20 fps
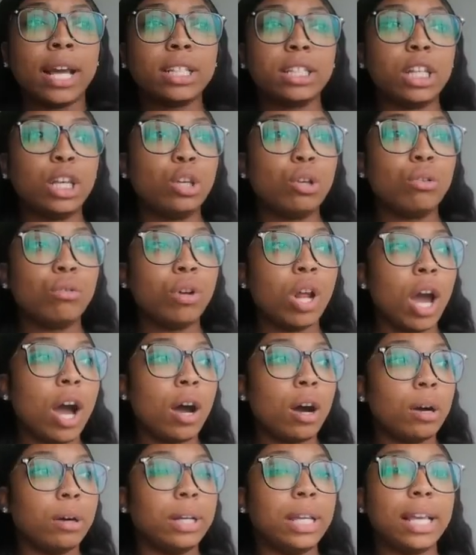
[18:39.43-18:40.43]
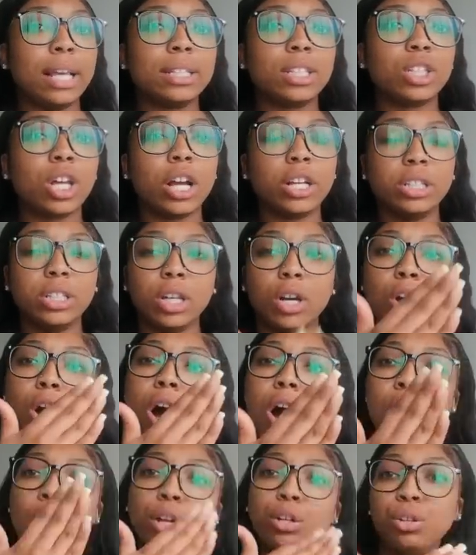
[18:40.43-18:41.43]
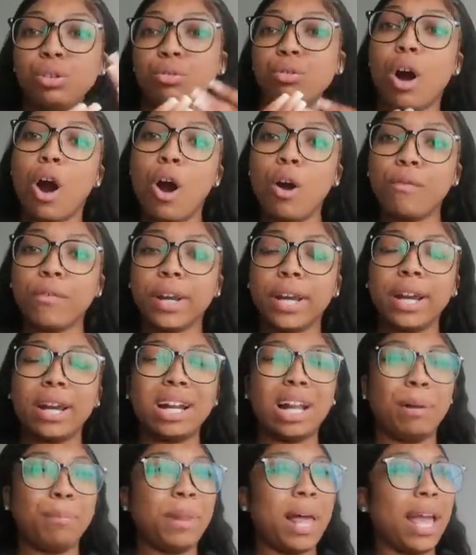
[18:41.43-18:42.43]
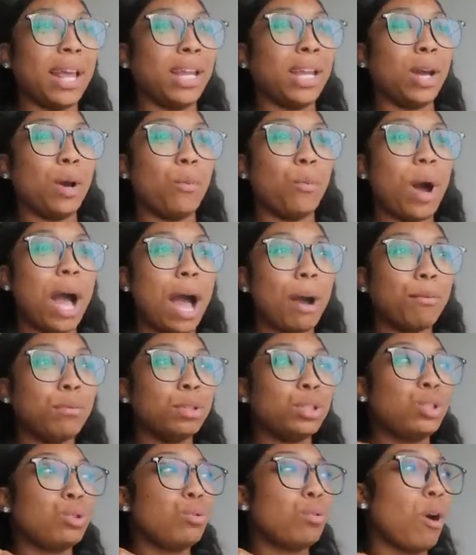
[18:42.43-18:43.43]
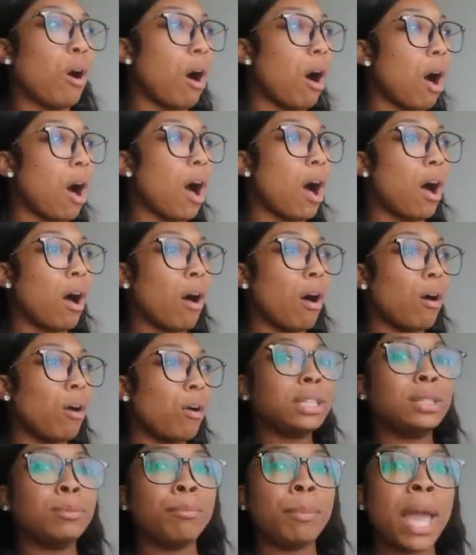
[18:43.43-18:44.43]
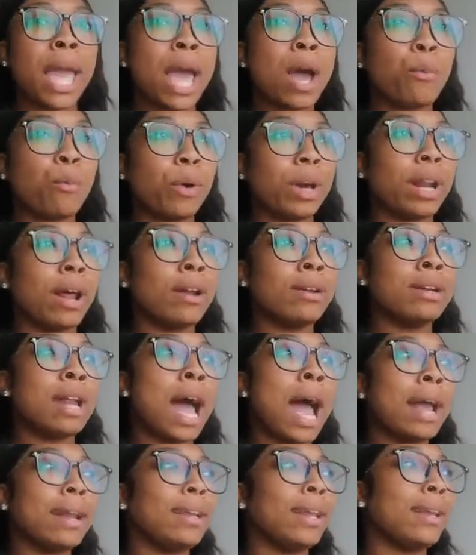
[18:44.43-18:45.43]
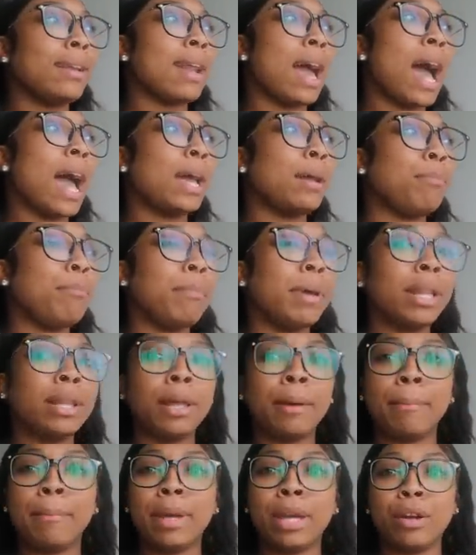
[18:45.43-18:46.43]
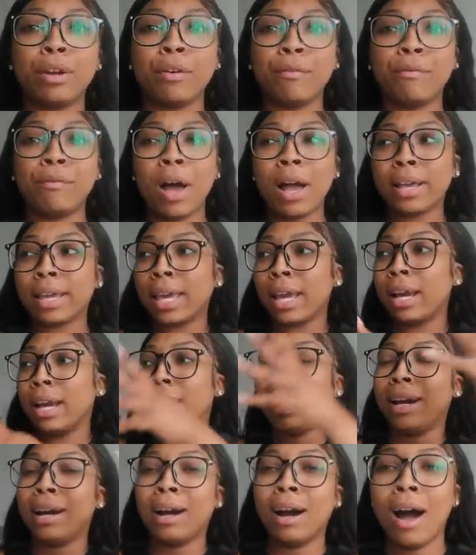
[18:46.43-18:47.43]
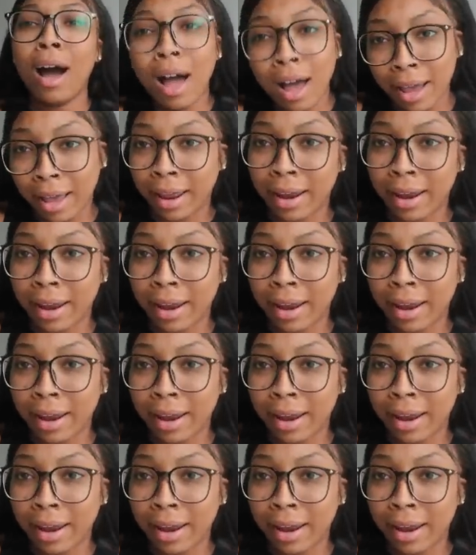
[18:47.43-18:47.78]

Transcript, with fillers: next thing you know, he starts to call dude over here. And I'm like, nigga, why would you call this man with a 99 millimeter fucking gun?